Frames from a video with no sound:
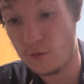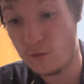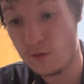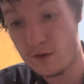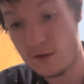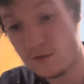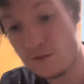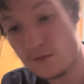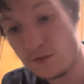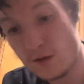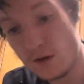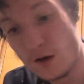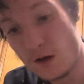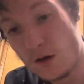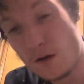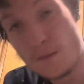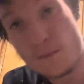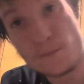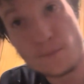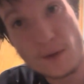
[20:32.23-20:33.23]
With
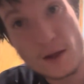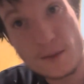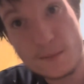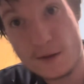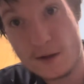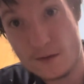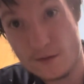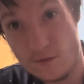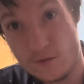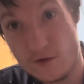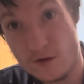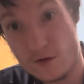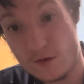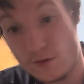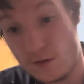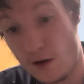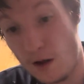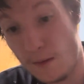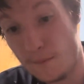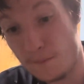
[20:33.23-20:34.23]
maybe in the
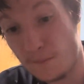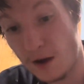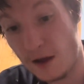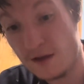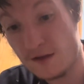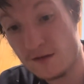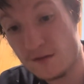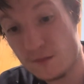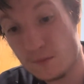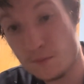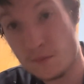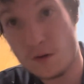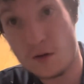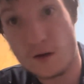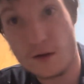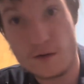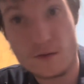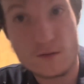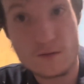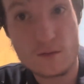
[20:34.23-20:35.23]
future I might,
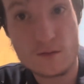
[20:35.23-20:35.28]
but